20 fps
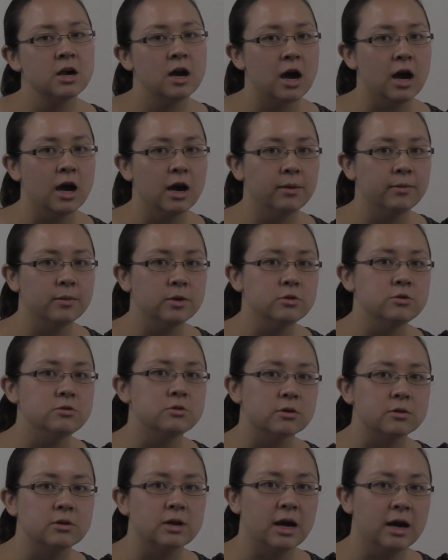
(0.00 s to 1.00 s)
You
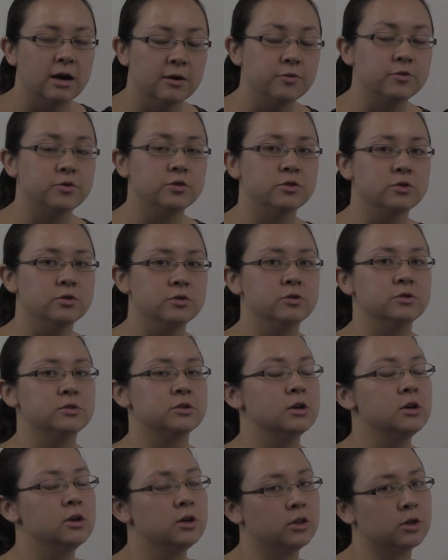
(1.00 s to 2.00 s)
don't have to use
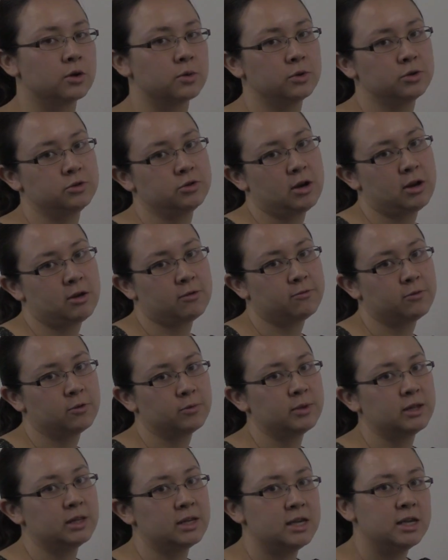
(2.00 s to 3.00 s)
the quadratic
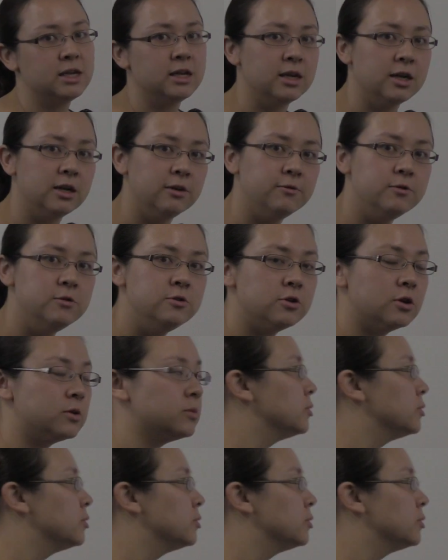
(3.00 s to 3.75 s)
formula here if you don't